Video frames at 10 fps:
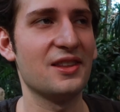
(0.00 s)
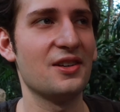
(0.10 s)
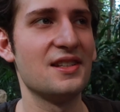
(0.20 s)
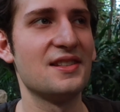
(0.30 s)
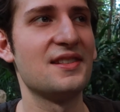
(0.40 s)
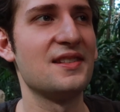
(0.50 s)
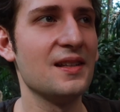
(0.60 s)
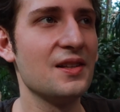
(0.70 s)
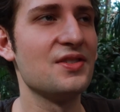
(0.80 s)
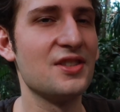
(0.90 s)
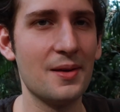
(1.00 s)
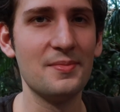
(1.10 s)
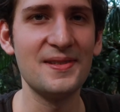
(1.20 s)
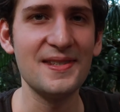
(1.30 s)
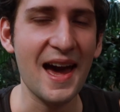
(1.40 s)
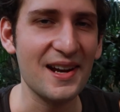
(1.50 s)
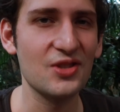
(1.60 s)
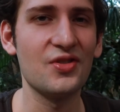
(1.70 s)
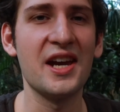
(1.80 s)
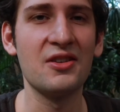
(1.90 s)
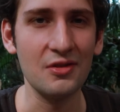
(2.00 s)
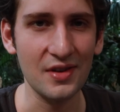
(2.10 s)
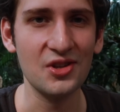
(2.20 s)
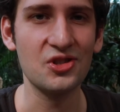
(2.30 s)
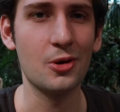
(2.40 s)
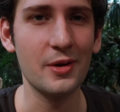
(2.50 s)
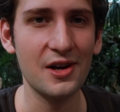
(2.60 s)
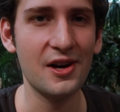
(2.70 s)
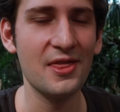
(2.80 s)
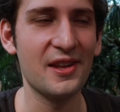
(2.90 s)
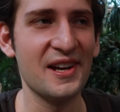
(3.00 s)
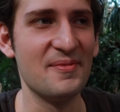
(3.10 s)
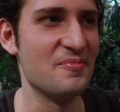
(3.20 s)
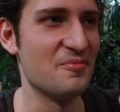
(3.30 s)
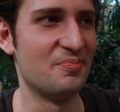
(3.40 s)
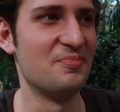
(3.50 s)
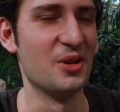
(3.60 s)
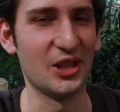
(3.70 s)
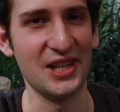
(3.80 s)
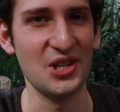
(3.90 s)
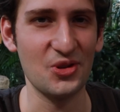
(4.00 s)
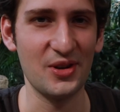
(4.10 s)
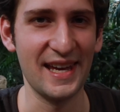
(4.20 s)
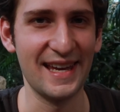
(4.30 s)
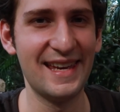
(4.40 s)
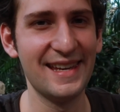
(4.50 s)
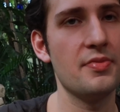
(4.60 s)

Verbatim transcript: There is still some satisfying revenge going on that I'm really enjoying.